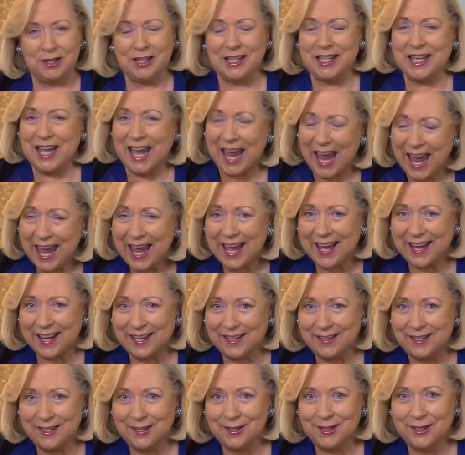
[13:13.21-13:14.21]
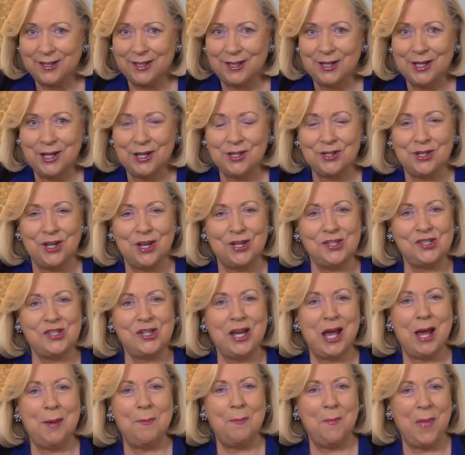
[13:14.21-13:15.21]
Can does
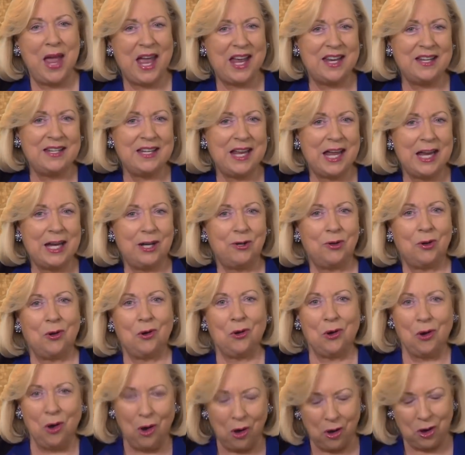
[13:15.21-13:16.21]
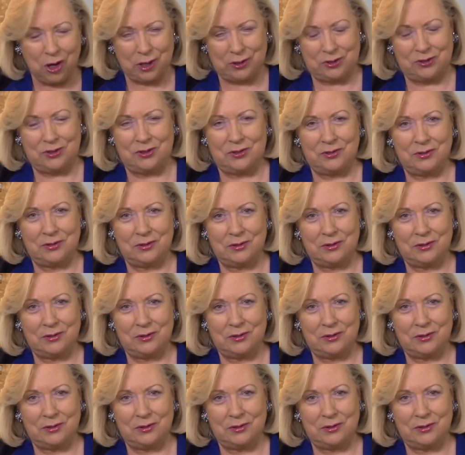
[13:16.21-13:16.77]
not mandate ought.